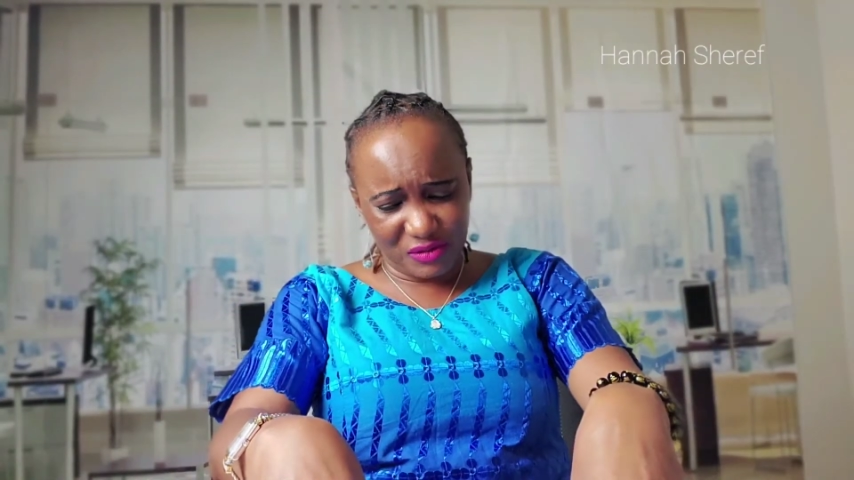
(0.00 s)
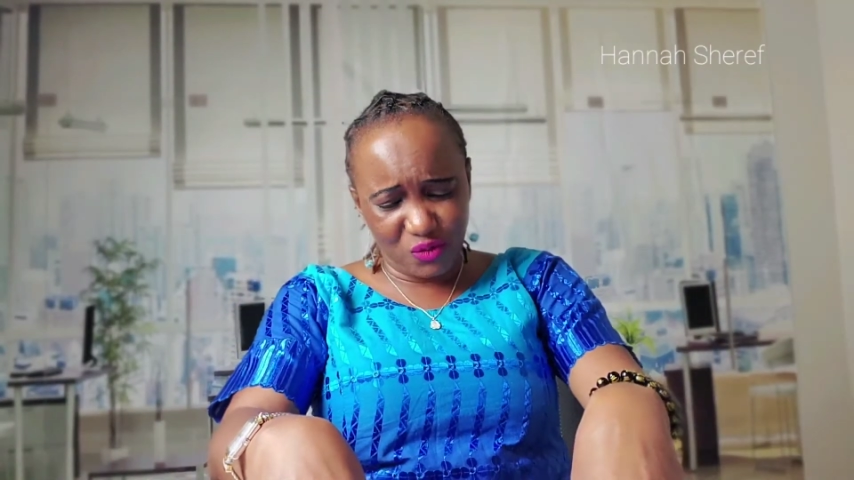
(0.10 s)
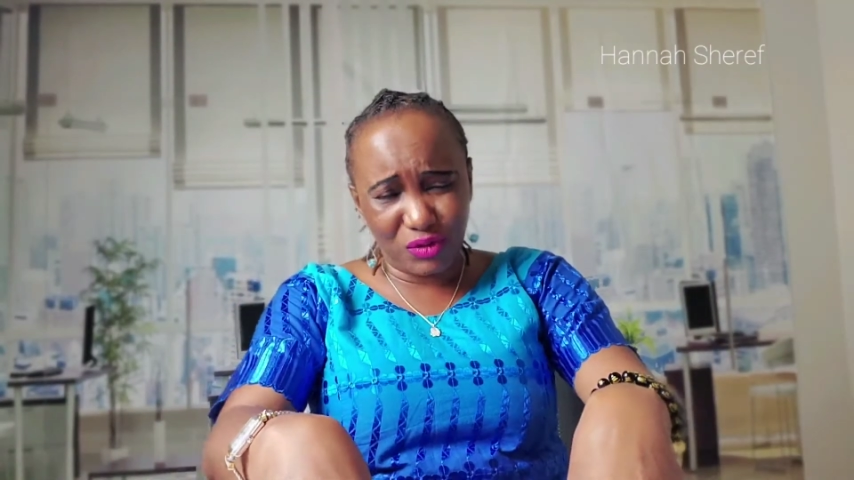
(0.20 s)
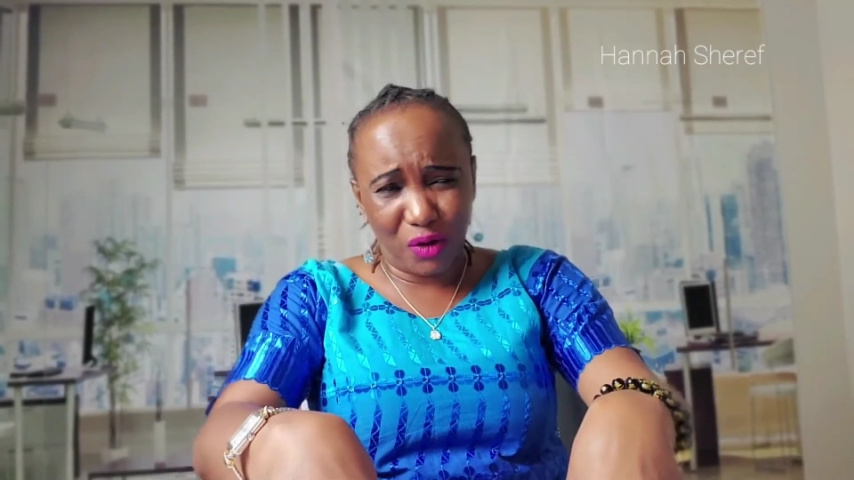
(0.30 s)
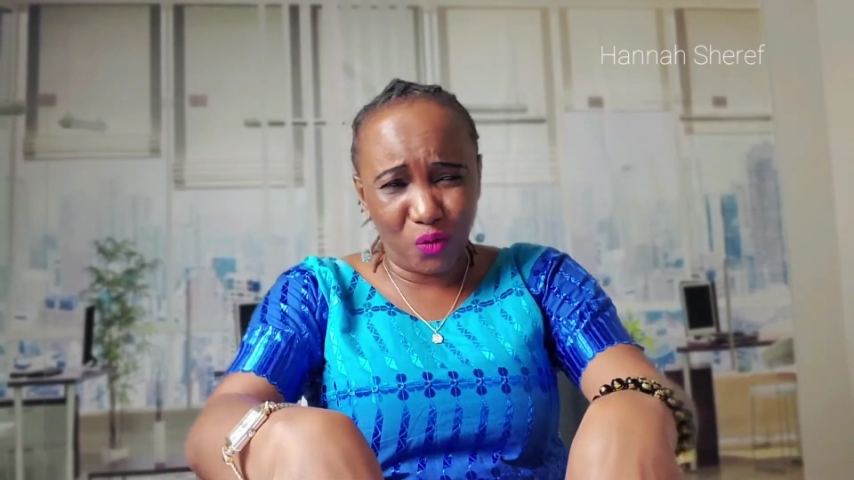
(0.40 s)

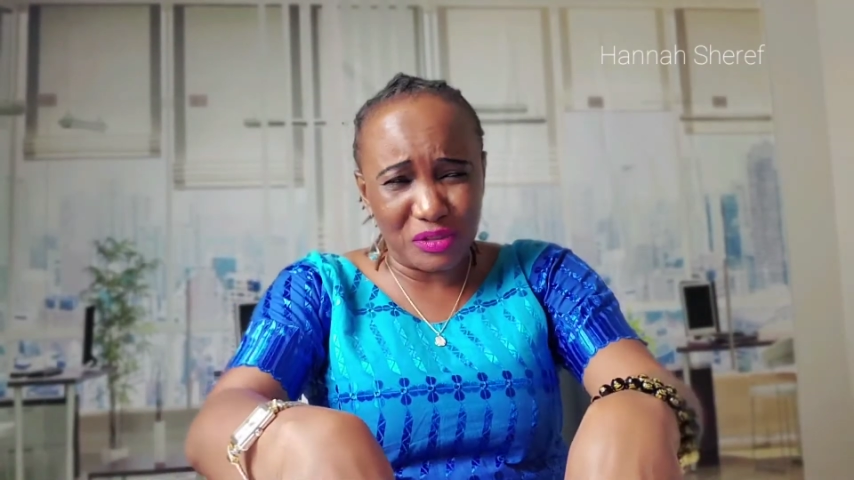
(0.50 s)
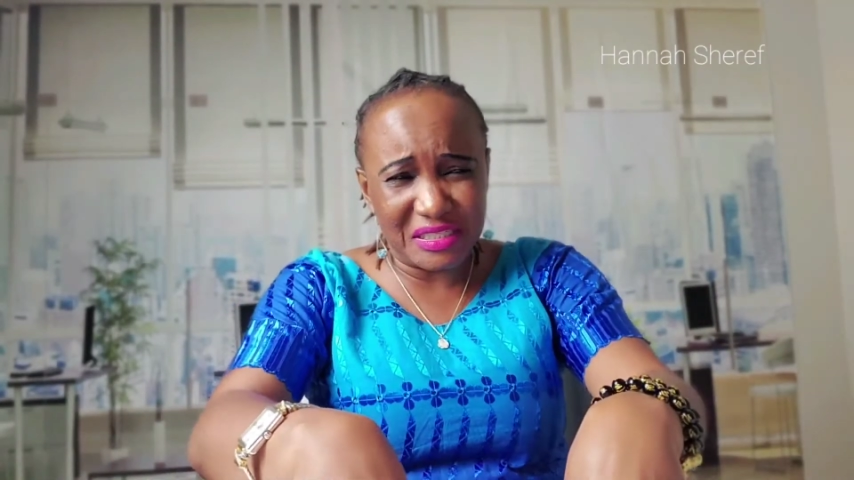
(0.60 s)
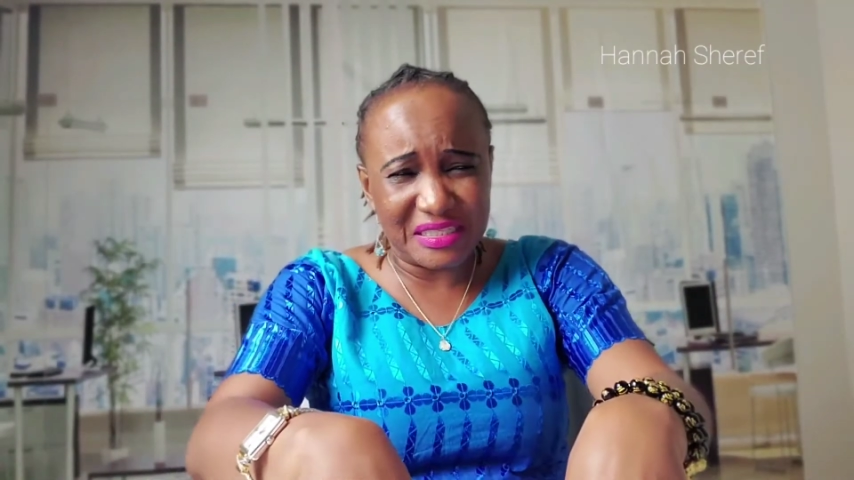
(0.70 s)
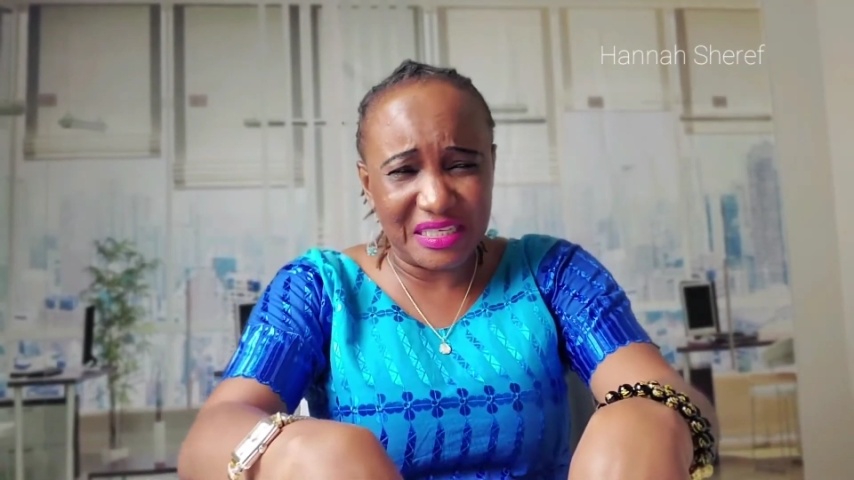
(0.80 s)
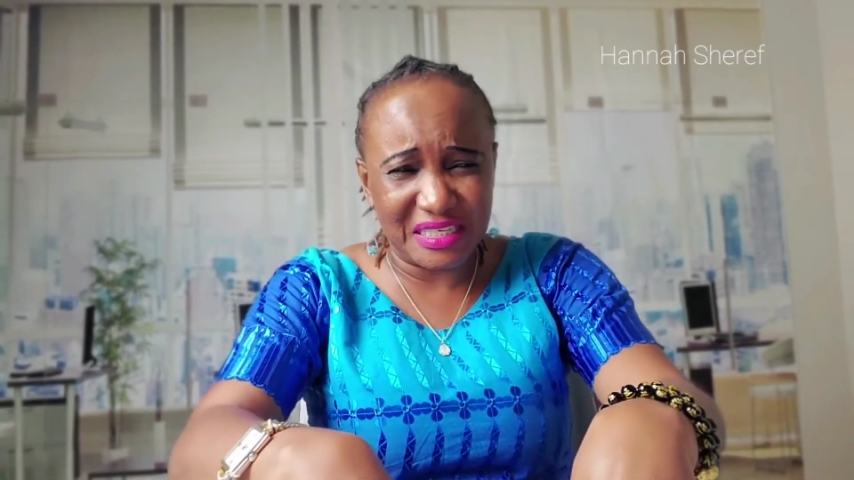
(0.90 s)
Una whole
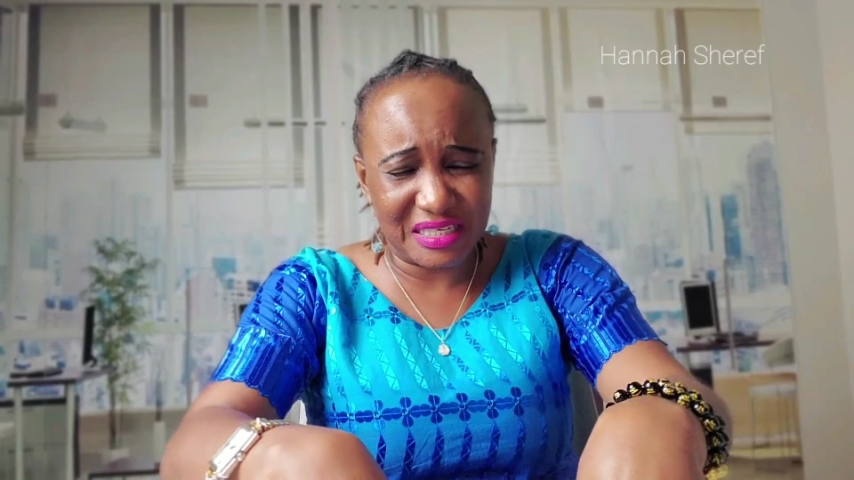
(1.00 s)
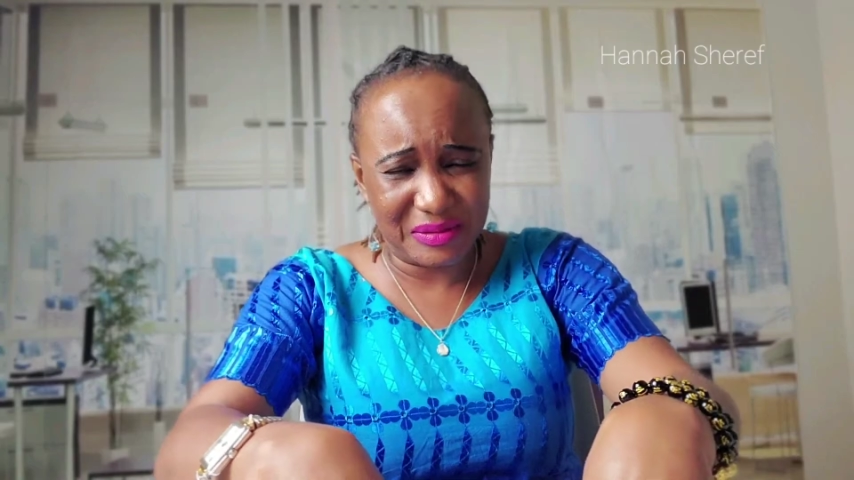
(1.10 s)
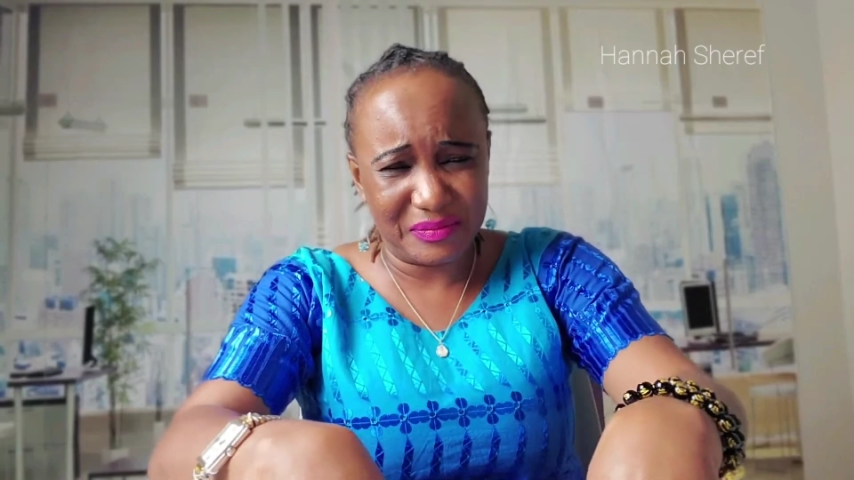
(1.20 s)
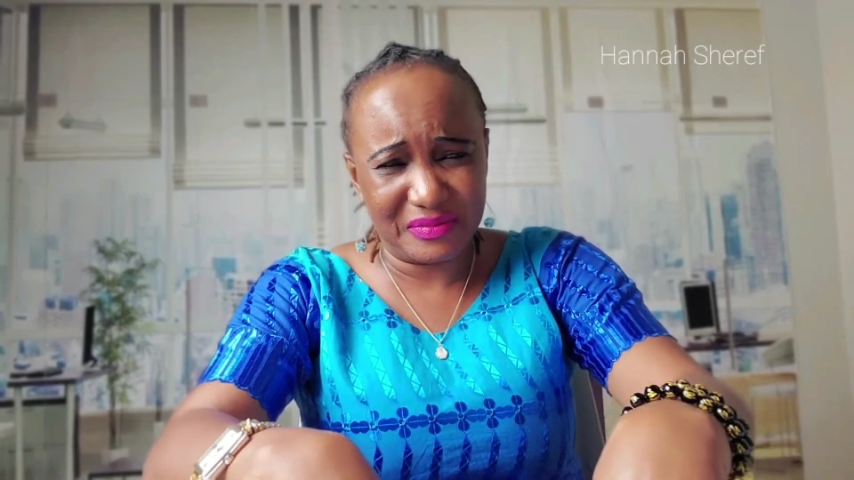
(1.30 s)
stick.